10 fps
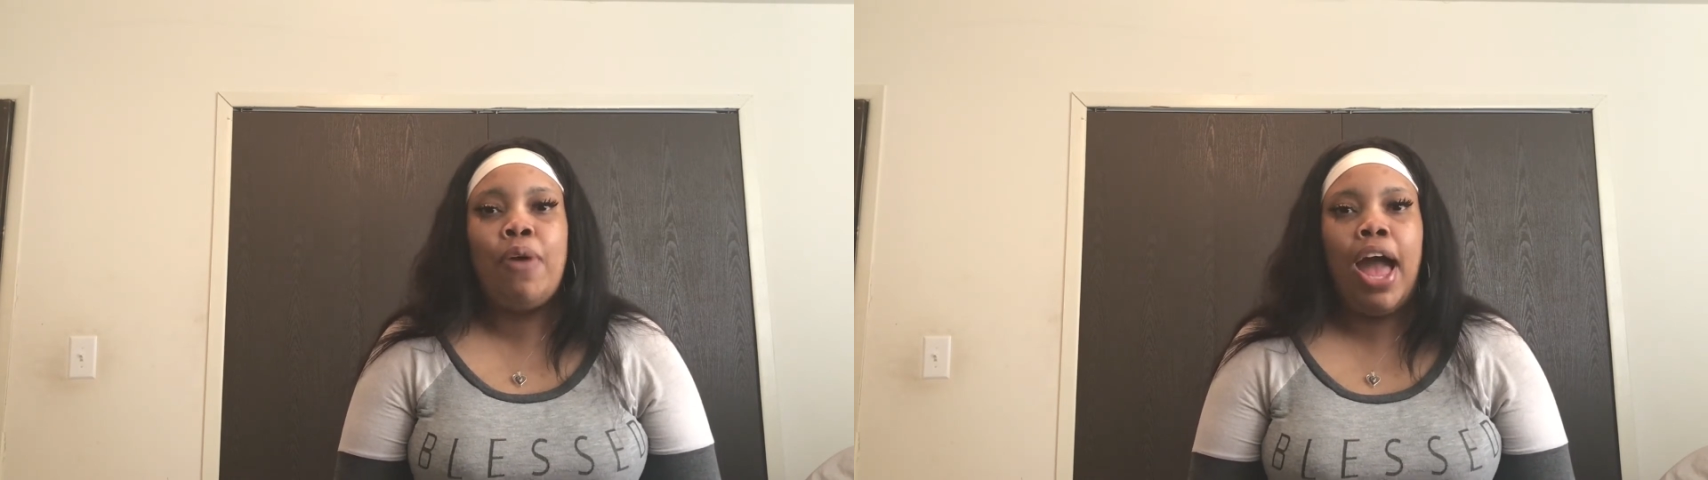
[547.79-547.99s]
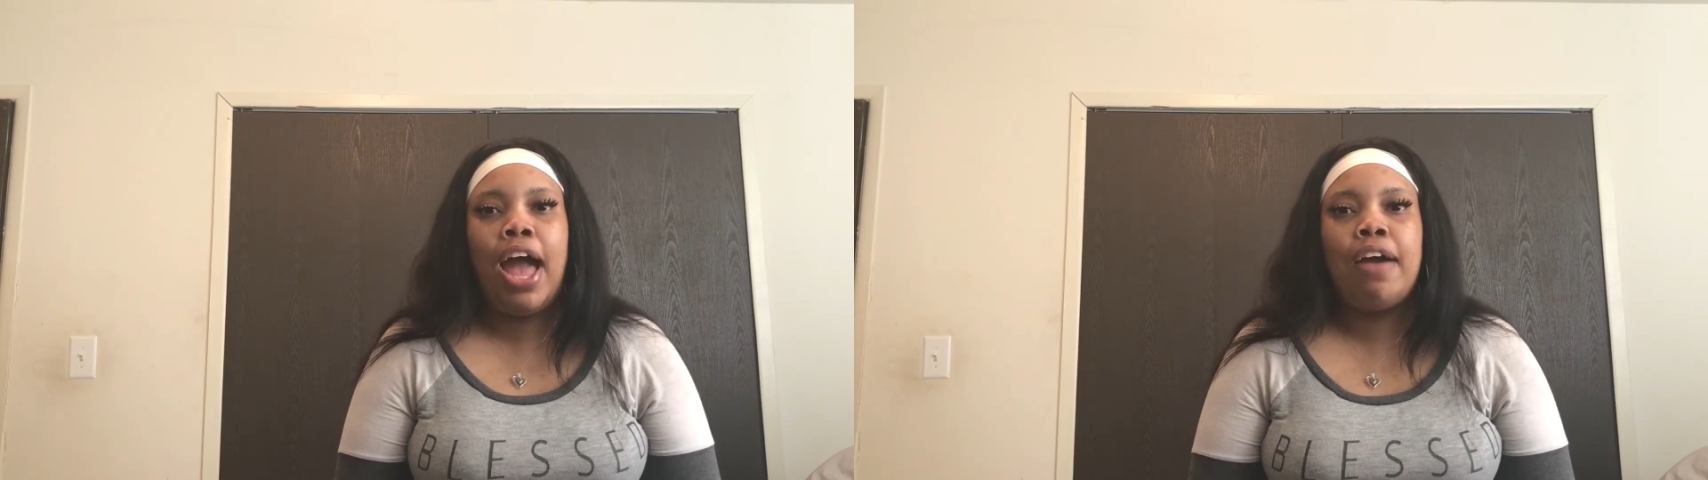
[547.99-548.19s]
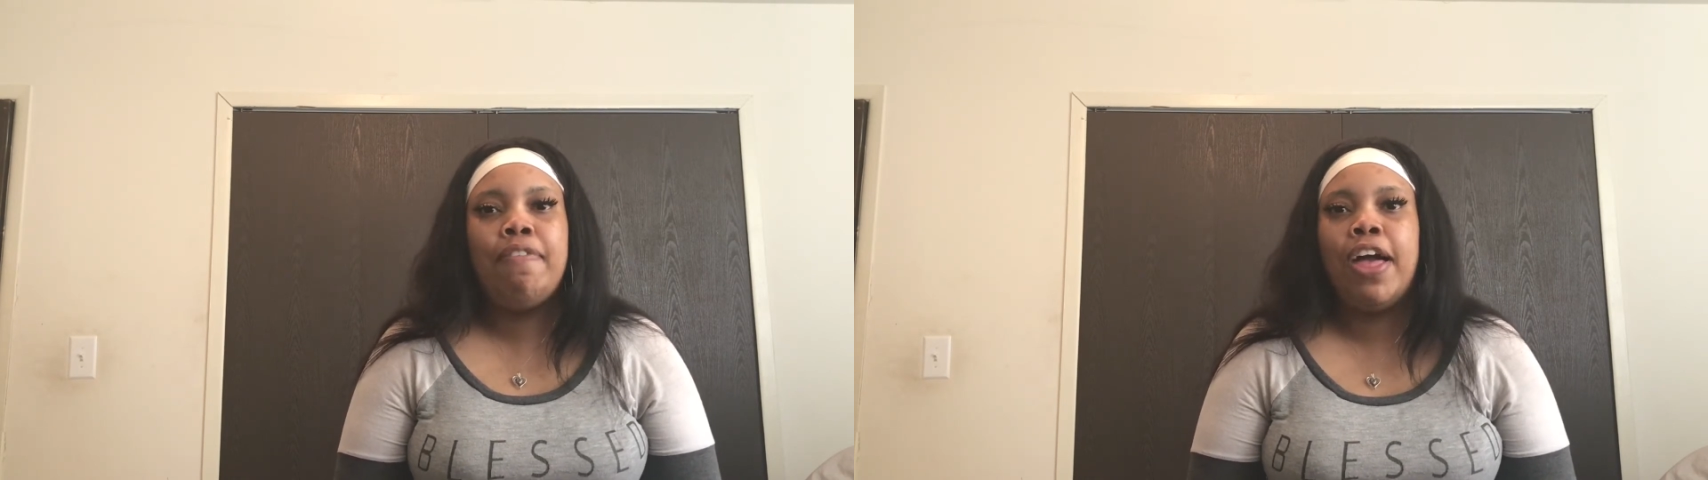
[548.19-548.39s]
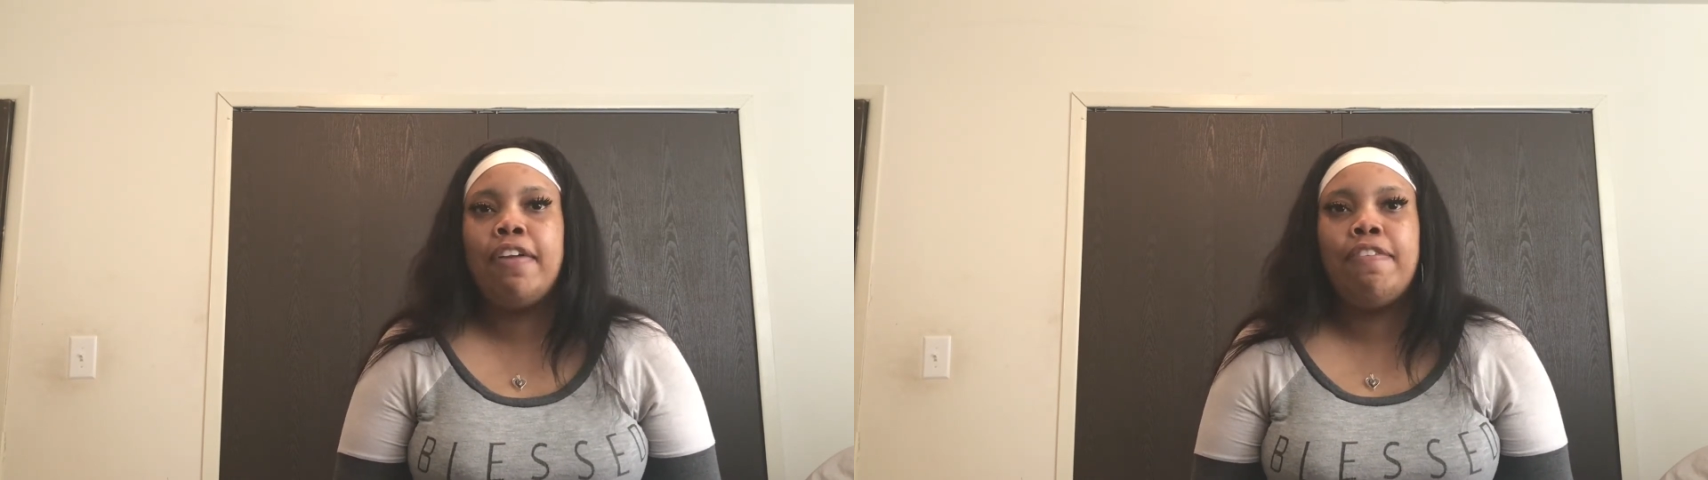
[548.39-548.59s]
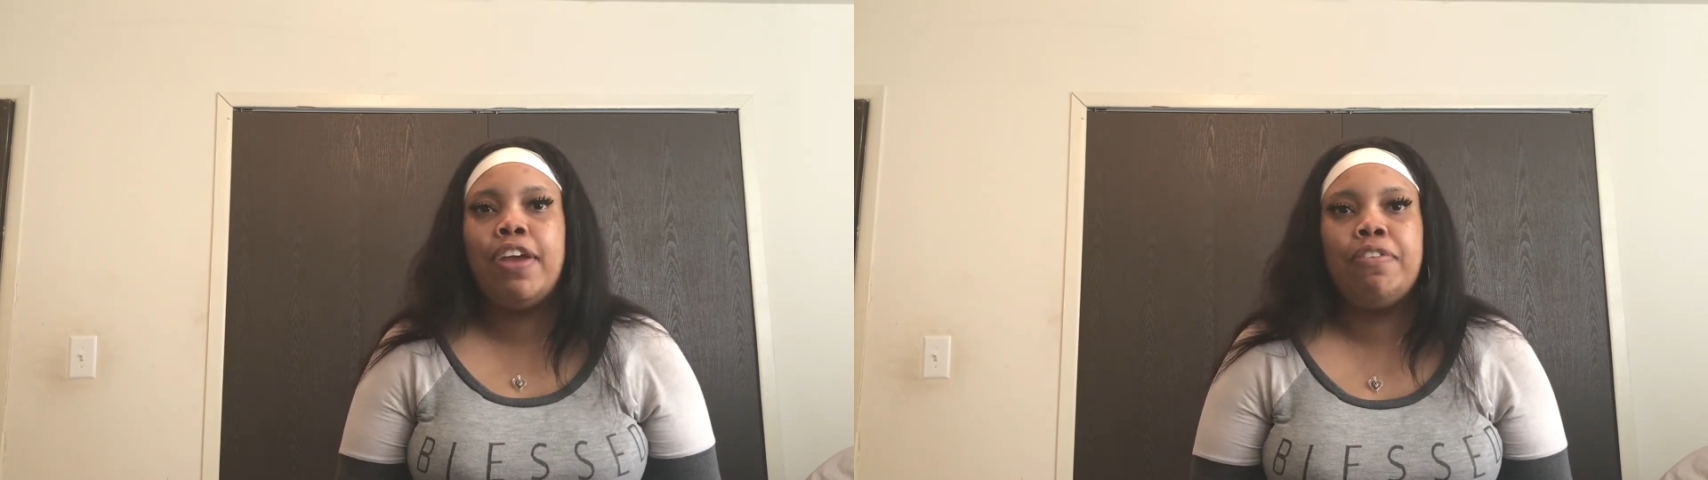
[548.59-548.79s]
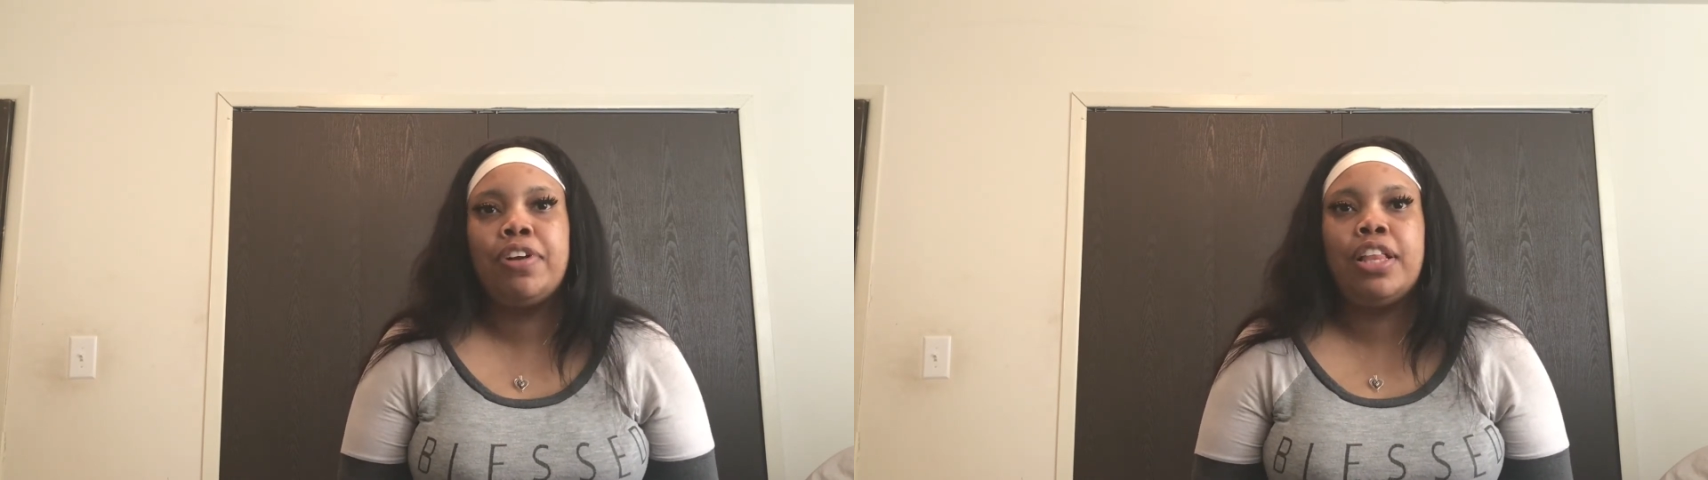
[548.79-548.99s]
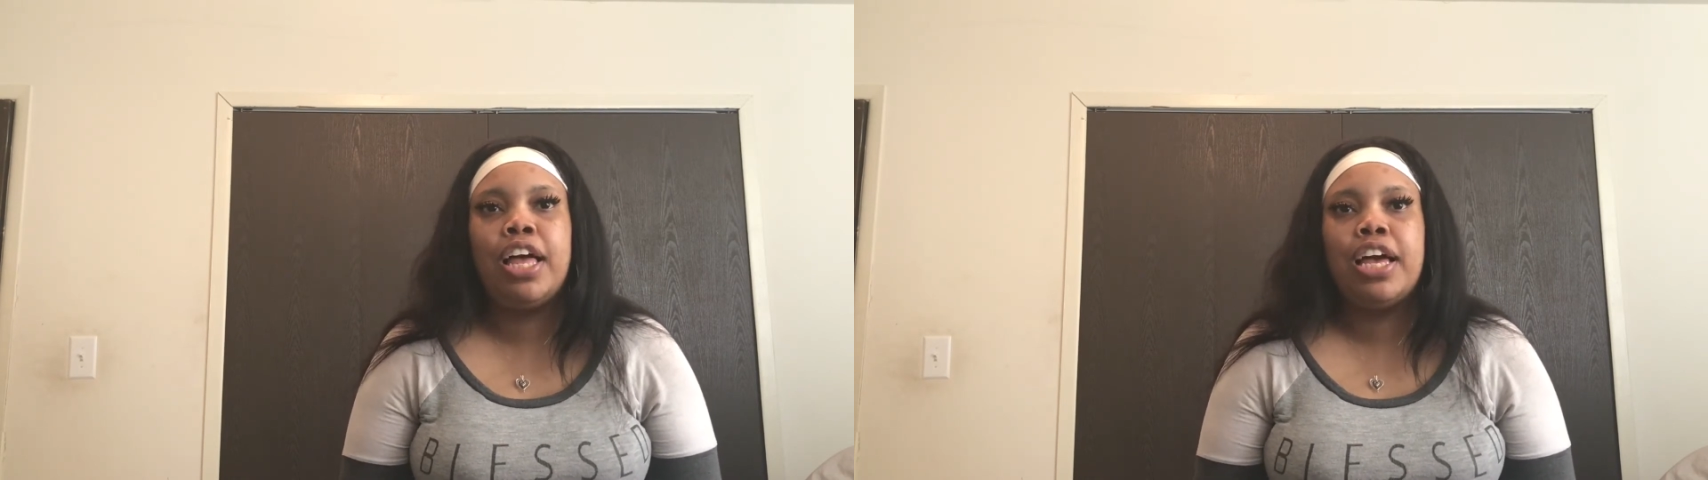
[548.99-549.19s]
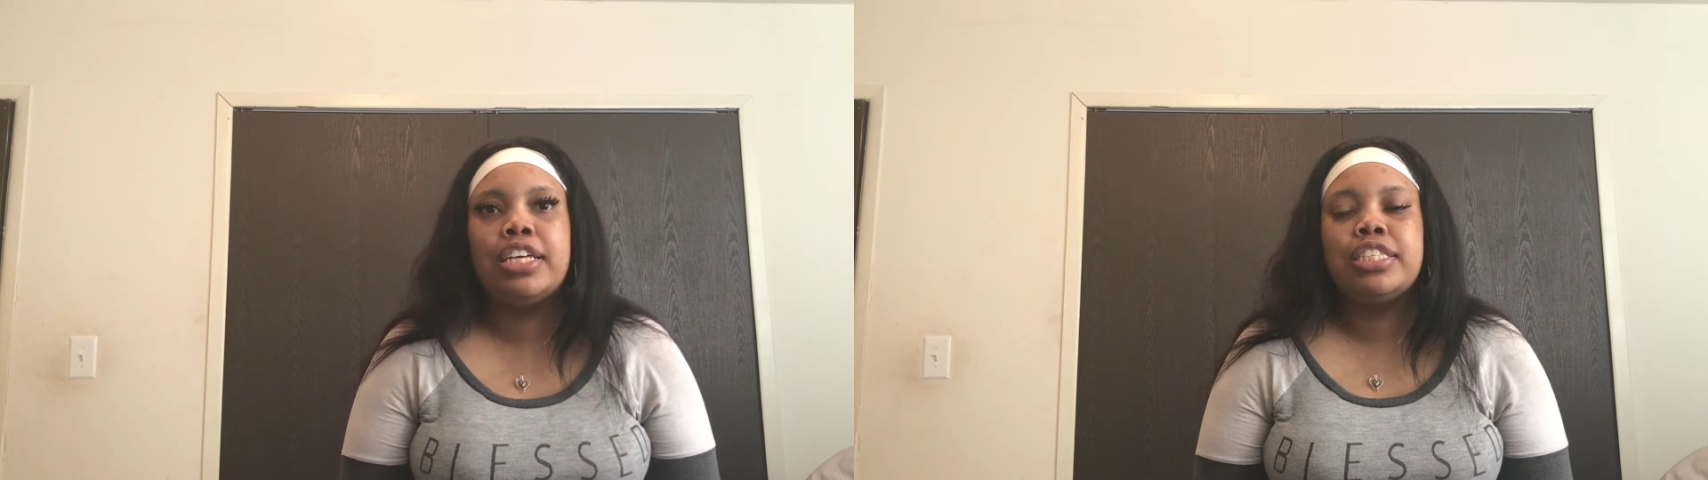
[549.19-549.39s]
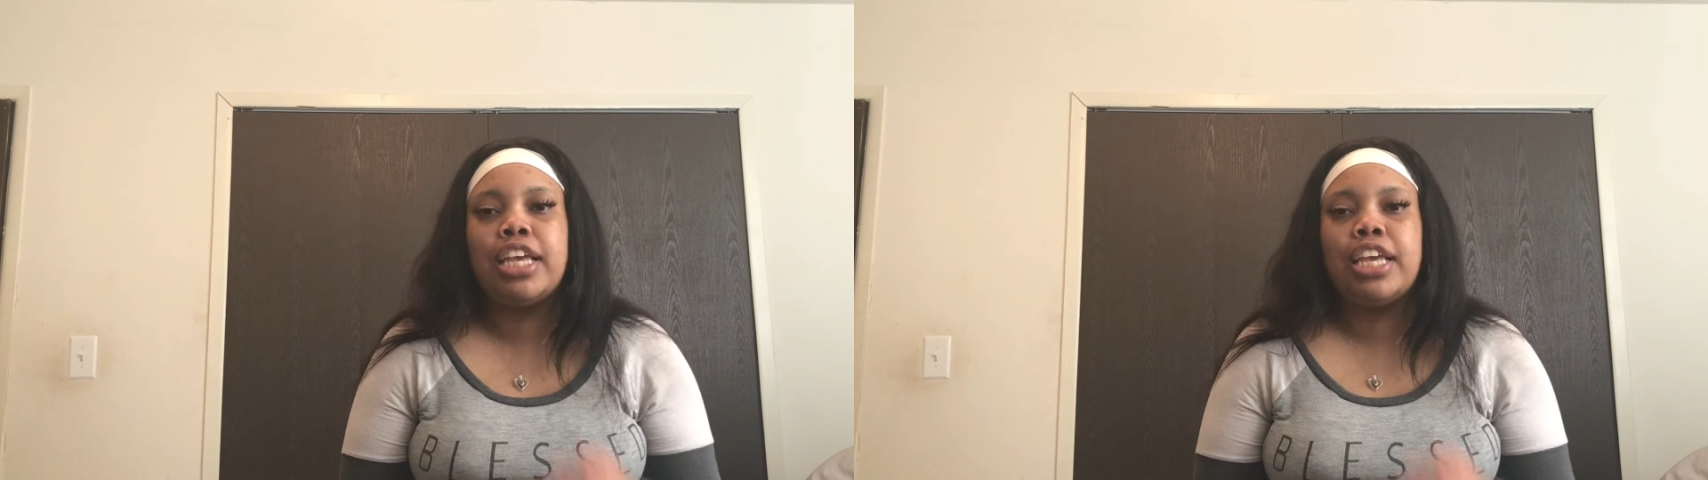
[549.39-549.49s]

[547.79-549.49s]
have that favorite class.